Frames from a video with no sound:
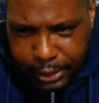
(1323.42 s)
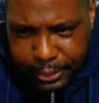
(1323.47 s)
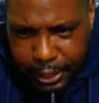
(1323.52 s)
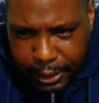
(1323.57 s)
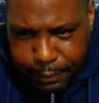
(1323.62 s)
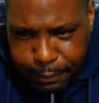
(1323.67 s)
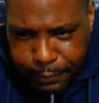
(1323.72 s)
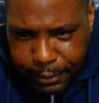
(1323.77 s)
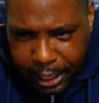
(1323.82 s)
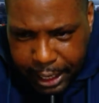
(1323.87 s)
in
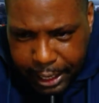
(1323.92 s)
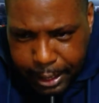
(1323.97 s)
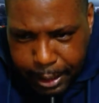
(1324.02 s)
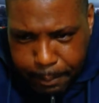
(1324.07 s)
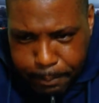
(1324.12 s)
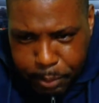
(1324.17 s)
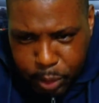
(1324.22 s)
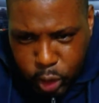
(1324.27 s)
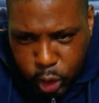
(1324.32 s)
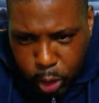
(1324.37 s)
that fight,
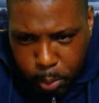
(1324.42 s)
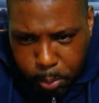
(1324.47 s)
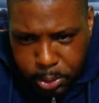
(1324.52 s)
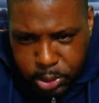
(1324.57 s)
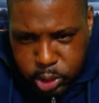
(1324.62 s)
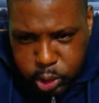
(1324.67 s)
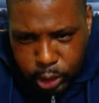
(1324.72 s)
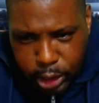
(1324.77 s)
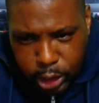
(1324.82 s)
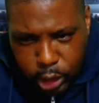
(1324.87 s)
but Gorman's
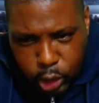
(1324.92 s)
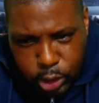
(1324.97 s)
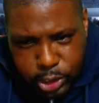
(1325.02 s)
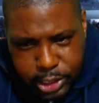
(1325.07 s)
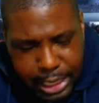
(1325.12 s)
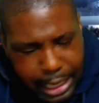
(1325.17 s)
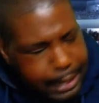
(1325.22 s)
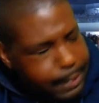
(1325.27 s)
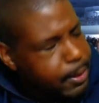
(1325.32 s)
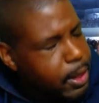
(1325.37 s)
looking a good
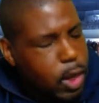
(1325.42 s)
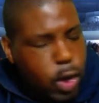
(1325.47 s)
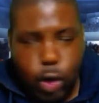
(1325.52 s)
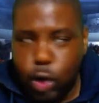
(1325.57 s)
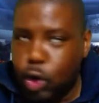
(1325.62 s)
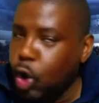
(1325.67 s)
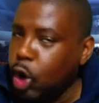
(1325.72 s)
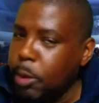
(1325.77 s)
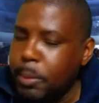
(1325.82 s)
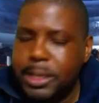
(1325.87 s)
talent.
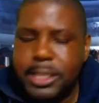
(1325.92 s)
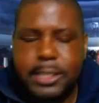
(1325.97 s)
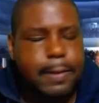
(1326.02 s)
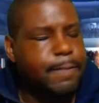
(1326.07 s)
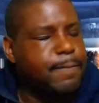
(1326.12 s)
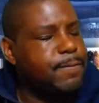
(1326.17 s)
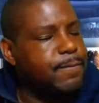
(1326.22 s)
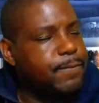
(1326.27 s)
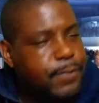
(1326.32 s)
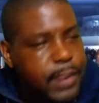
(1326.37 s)
Gorman is a
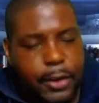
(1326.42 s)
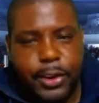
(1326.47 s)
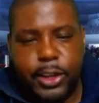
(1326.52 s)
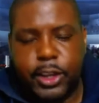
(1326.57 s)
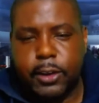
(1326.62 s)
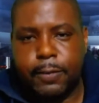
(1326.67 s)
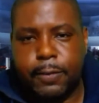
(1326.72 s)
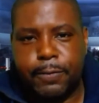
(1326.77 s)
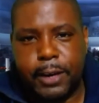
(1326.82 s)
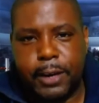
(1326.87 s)
very good
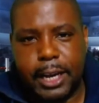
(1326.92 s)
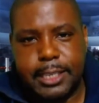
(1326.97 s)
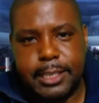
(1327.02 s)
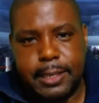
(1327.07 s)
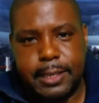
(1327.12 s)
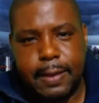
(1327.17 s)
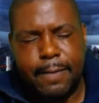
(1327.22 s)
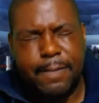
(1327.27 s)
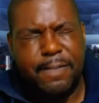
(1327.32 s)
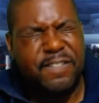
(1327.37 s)

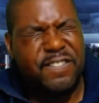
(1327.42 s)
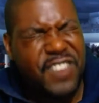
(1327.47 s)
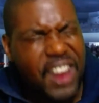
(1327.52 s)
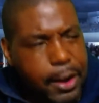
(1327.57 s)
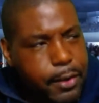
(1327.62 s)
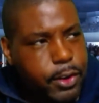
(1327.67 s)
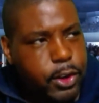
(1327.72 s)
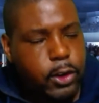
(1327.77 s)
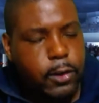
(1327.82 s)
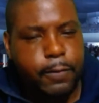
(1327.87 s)
fighter.
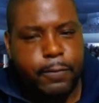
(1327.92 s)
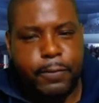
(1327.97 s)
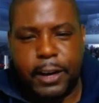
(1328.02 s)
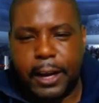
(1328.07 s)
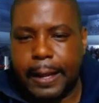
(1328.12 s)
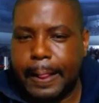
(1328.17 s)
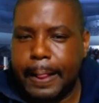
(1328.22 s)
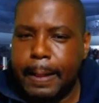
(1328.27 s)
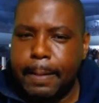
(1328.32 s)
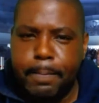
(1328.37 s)
Very good
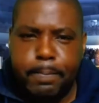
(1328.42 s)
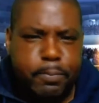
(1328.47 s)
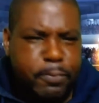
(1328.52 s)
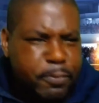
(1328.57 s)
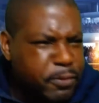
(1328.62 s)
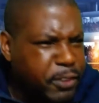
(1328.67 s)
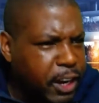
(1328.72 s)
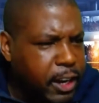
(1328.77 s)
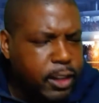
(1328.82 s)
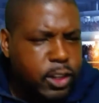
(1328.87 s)
fighter.
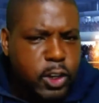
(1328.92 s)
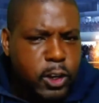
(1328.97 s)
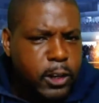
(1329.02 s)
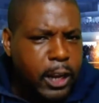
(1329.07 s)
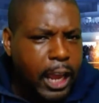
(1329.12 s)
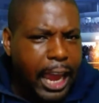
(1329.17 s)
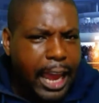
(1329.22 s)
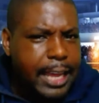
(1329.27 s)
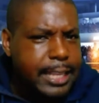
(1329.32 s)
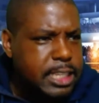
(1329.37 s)
Good
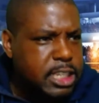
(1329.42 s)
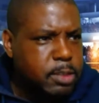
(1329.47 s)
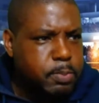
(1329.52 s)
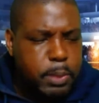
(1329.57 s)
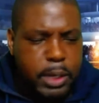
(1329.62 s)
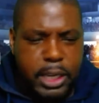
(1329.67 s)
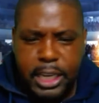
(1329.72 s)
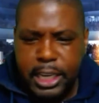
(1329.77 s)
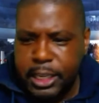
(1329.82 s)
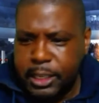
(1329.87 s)
hand
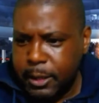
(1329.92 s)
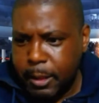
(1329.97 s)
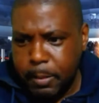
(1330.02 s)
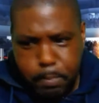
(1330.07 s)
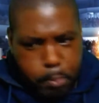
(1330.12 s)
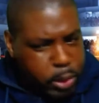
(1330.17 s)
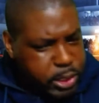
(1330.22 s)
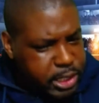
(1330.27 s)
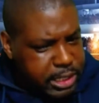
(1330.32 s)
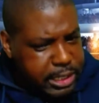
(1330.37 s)
speed,
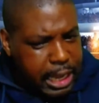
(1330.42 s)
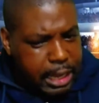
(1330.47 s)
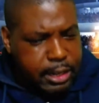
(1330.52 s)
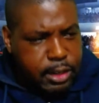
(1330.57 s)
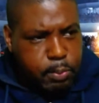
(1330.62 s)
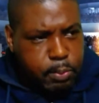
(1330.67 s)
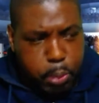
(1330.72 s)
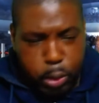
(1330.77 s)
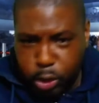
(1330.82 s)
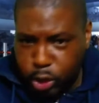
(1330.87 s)
puts his
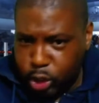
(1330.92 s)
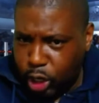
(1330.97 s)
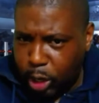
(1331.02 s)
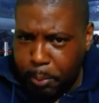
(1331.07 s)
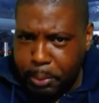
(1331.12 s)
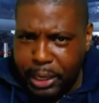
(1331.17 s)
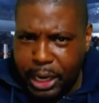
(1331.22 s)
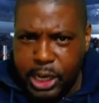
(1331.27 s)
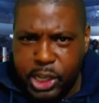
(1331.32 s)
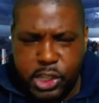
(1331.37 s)
hand, put
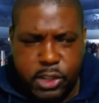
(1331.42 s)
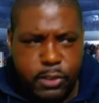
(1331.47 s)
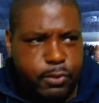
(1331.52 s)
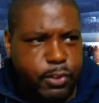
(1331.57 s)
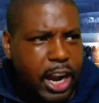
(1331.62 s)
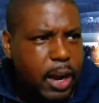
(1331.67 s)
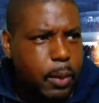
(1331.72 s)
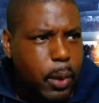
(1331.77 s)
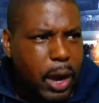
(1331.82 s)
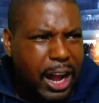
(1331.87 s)
combinations
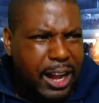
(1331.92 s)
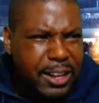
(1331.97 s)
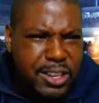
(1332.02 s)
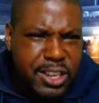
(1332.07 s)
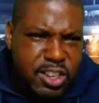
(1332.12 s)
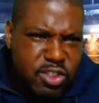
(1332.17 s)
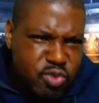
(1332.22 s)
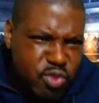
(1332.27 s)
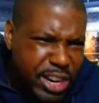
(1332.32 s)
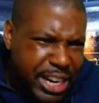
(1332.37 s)
very
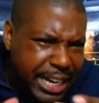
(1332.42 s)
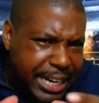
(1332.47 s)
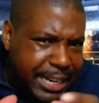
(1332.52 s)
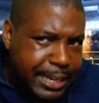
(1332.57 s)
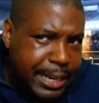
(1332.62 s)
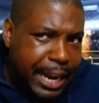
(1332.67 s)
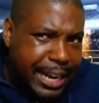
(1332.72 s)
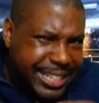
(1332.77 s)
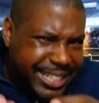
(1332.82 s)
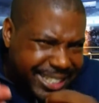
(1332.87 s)
well. Really
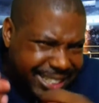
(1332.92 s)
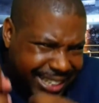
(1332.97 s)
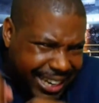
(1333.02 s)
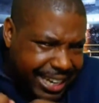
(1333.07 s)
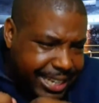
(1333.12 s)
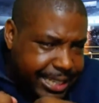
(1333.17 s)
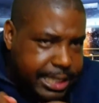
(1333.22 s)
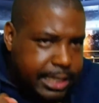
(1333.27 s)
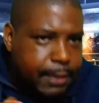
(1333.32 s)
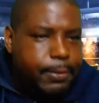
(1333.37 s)
nice,
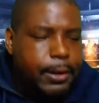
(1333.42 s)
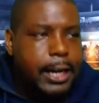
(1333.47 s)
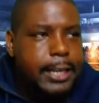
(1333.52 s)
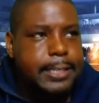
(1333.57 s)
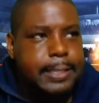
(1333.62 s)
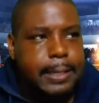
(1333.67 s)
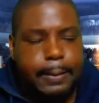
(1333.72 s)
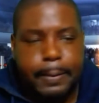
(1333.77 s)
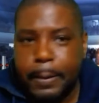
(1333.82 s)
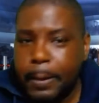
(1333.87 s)
tasty
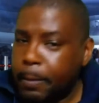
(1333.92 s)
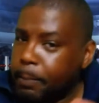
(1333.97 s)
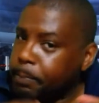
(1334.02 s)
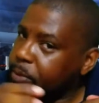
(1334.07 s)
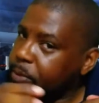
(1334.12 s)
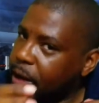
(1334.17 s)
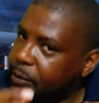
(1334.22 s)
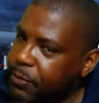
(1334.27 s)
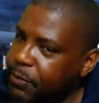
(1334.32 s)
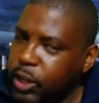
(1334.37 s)
fighter.
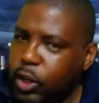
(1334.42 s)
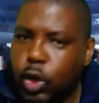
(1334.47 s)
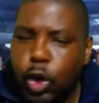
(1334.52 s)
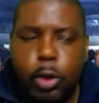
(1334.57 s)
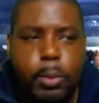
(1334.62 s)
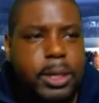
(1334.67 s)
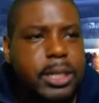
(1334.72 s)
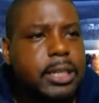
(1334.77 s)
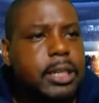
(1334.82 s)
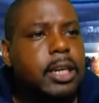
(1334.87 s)
I think
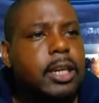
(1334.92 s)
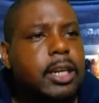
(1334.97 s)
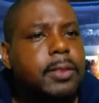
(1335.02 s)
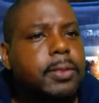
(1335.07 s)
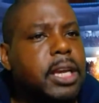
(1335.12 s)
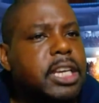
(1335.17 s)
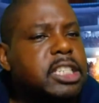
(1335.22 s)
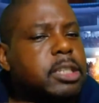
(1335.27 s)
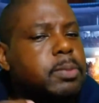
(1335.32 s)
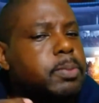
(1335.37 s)
Gorman
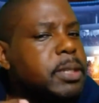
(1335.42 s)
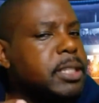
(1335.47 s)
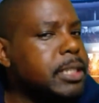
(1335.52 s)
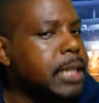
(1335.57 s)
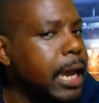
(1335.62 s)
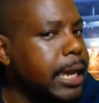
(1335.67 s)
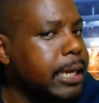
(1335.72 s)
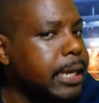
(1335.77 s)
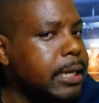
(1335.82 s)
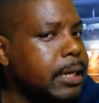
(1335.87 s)
needs to be
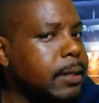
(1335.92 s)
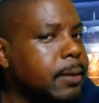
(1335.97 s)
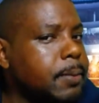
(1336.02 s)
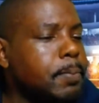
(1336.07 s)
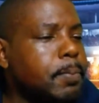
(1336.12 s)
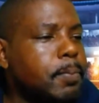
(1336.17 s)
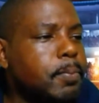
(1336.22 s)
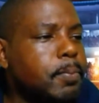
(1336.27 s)
taken